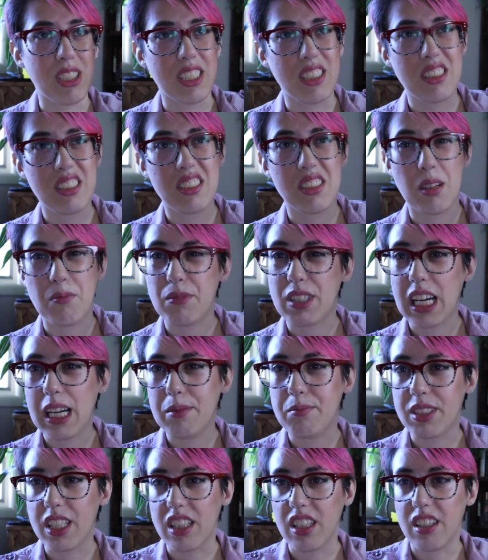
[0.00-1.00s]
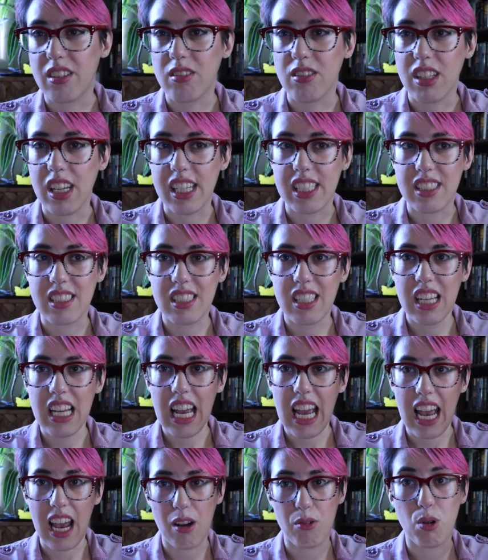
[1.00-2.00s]
it's sometimes a little less
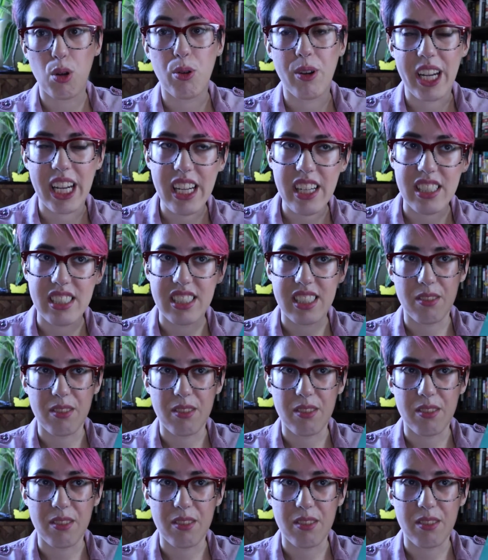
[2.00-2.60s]
harrowing and